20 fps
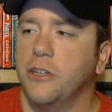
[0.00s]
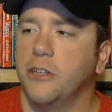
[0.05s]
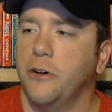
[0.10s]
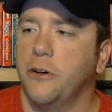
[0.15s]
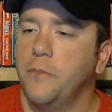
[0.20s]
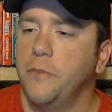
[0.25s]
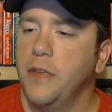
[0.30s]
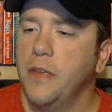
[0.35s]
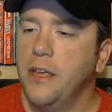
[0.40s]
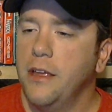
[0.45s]

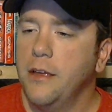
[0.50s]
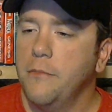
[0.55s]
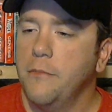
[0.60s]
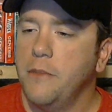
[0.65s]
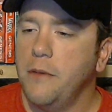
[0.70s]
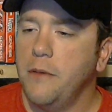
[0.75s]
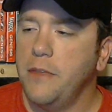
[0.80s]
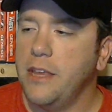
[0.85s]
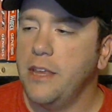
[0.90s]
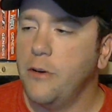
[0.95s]
so
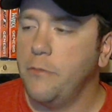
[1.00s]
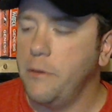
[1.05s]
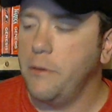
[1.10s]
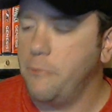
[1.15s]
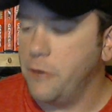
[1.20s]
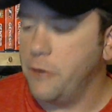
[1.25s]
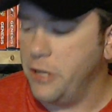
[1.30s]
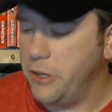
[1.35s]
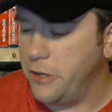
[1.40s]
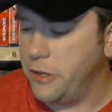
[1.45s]
maybe that would be
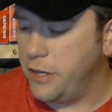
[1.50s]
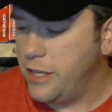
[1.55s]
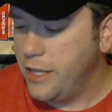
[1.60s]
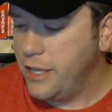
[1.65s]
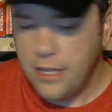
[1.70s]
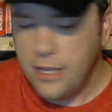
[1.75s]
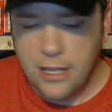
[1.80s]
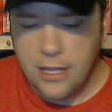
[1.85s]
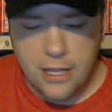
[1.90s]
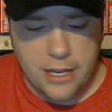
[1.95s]
pretty good.
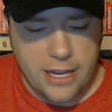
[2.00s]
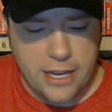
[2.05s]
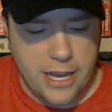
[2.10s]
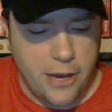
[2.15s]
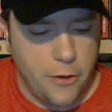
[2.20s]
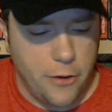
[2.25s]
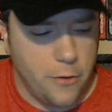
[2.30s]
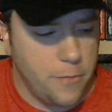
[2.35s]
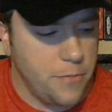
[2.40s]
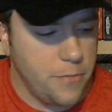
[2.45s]

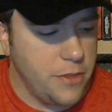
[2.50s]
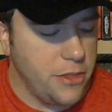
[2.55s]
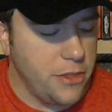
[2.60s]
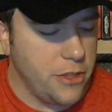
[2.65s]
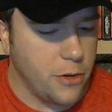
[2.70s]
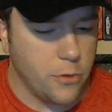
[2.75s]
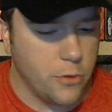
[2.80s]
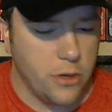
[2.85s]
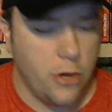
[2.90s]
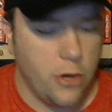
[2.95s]
Now,
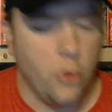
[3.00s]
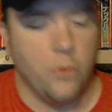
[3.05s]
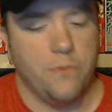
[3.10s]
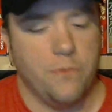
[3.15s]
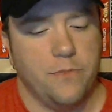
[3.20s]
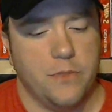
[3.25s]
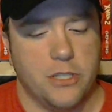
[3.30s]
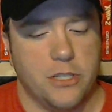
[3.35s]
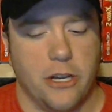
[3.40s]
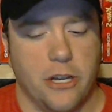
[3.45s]
there were... Oh,
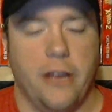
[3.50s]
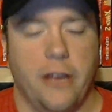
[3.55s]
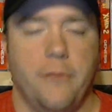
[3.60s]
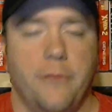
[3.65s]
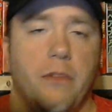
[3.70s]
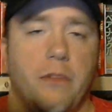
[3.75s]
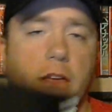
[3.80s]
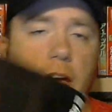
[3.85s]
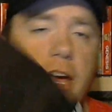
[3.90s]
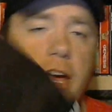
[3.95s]

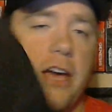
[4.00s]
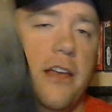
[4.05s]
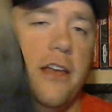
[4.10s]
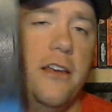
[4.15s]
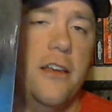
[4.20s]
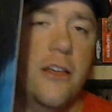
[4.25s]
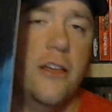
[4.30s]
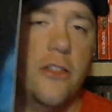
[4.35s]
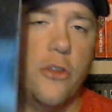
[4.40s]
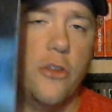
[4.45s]
sorry.
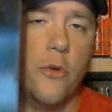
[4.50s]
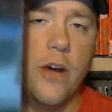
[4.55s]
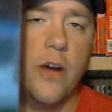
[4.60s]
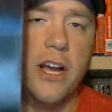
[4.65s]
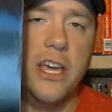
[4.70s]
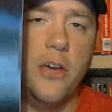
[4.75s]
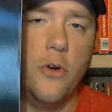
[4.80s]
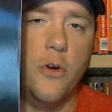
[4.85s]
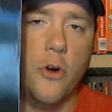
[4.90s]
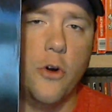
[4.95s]
And the
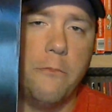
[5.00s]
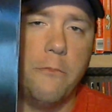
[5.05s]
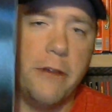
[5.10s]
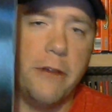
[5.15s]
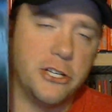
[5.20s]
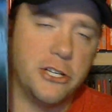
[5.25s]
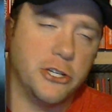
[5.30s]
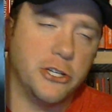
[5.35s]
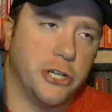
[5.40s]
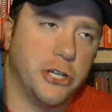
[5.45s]
Rocky Horror
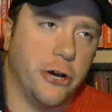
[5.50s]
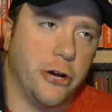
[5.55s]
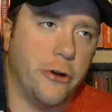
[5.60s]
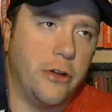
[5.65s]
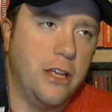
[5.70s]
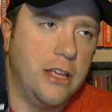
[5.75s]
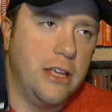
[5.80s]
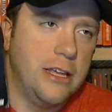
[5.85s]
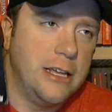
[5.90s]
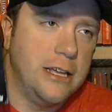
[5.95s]
Picture
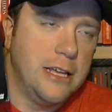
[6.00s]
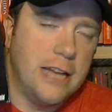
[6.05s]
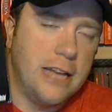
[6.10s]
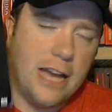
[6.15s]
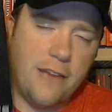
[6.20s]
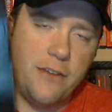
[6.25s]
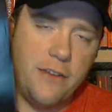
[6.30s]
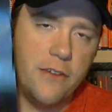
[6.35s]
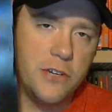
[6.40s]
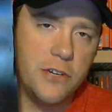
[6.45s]
Show.
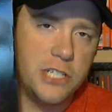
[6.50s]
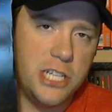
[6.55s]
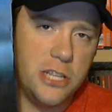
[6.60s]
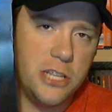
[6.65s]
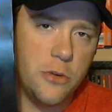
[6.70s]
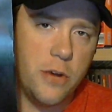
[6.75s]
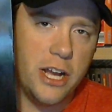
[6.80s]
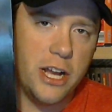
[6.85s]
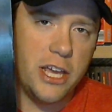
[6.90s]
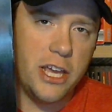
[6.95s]
I've never
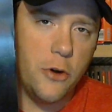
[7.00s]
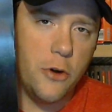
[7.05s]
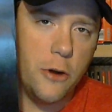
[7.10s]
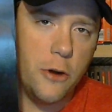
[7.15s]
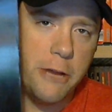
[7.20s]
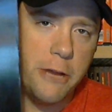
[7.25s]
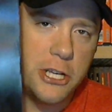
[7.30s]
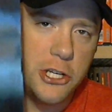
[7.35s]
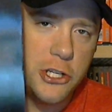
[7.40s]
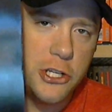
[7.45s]
seen the Rocky
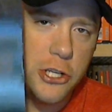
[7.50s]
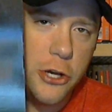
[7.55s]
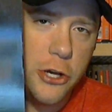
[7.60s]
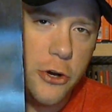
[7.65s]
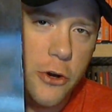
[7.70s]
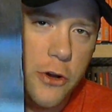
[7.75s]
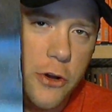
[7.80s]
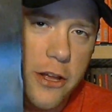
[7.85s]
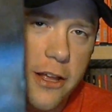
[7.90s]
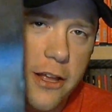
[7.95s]
Horror Picture
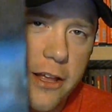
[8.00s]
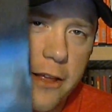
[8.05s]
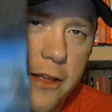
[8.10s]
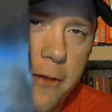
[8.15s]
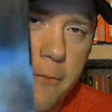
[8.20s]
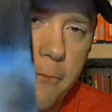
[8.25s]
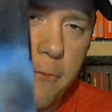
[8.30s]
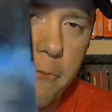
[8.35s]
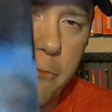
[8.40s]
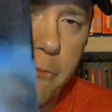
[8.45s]
Show.
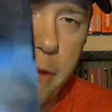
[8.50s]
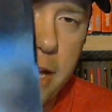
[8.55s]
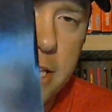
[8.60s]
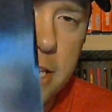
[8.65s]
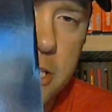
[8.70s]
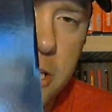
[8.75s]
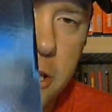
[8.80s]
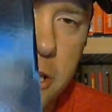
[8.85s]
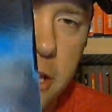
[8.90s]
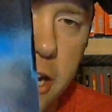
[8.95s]

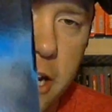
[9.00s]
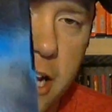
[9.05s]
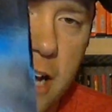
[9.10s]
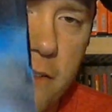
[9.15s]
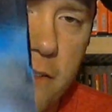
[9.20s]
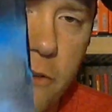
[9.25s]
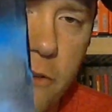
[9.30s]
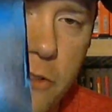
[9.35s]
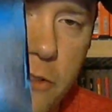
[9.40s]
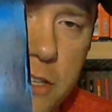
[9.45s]
Based on the
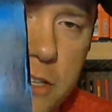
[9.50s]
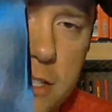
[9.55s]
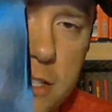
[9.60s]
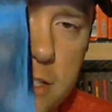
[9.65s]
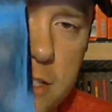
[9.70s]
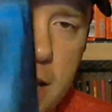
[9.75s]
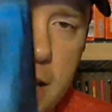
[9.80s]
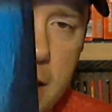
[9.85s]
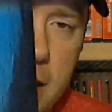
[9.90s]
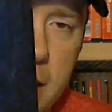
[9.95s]
cover, this
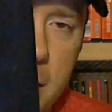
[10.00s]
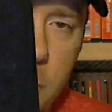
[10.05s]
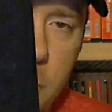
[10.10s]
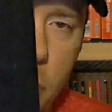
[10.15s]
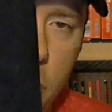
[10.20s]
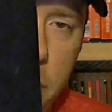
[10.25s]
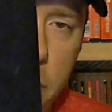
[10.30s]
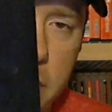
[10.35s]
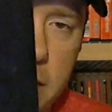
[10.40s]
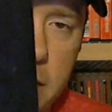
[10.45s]
is not a
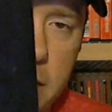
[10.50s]
movie